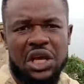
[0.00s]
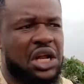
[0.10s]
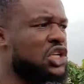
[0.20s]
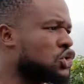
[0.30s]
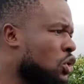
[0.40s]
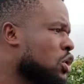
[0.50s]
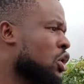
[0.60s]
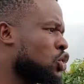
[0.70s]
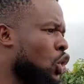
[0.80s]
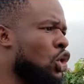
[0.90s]
English to
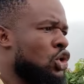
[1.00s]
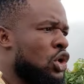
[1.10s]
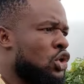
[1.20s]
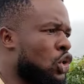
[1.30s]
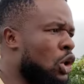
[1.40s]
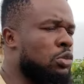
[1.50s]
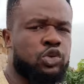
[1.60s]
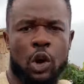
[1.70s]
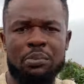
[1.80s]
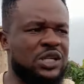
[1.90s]

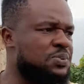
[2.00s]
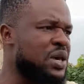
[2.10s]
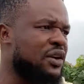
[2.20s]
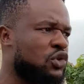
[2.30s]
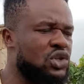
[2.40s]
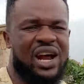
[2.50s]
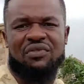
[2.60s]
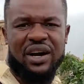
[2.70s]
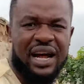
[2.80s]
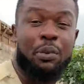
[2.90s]
misbehave, to
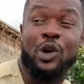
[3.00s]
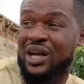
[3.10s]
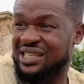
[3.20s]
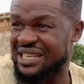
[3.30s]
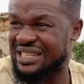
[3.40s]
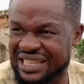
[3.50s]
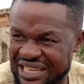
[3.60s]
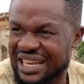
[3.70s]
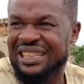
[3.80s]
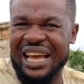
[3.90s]
drive around, but you can see
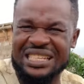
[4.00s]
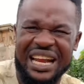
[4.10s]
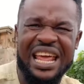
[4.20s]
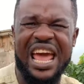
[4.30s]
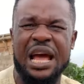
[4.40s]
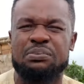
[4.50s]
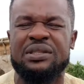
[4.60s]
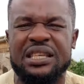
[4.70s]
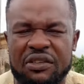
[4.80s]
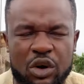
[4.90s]
that it's an
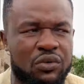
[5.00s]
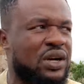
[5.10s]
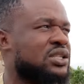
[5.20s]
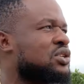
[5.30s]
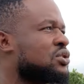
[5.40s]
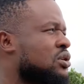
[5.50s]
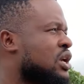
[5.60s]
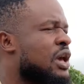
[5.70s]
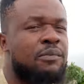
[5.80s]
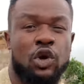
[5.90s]
empty conversation
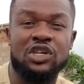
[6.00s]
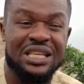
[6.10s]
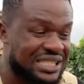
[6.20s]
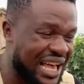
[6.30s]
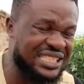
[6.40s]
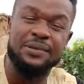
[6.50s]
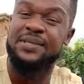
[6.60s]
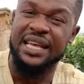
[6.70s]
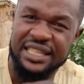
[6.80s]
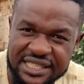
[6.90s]
because these guys keep
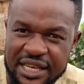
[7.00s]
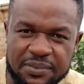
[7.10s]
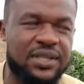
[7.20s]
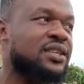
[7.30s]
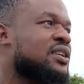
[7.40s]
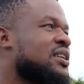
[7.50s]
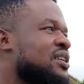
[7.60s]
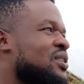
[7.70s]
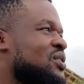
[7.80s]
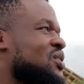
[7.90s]
saying the same thing.
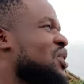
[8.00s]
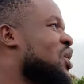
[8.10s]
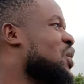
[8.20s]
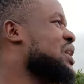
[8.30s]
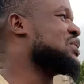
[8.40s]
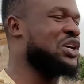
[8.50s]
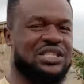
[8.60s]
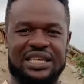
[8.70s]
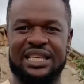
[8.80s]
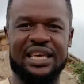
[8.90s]
He don't know, he's not
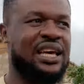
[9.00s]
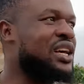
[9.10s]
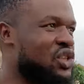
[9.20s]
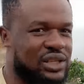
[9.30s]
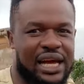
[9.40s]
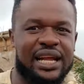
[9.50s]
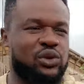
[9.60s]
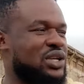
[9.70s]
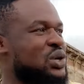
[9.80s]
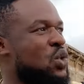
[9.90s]
sick. The other day, it
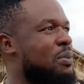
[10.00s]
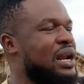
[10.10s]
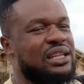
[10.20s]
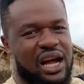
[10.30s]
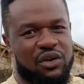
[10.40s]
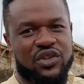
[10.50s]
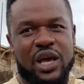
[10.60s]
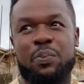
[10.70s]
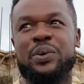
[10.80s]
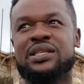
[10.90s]
was the woman leader of the
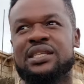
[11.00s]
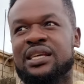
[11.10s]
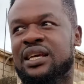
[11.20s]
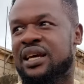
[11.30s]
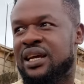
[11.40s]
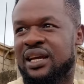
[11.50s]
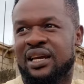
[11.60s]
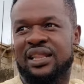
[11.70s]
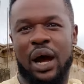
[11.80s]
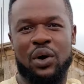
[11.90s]
APC
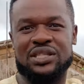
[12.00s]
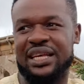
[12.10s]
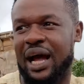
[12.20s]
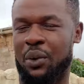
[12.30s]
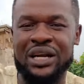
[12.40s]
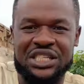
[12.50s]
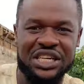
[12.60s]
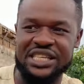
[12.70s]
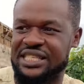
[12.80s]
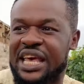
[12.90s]
that was saying that when
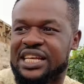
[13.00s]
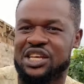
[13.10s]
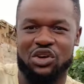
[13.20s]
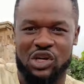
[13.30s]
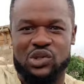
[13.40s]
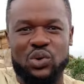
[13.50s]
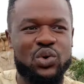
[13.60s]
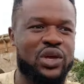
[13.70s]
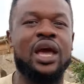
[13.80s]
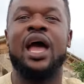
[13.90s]
she is sick, she runs to
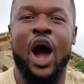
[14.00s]
UK.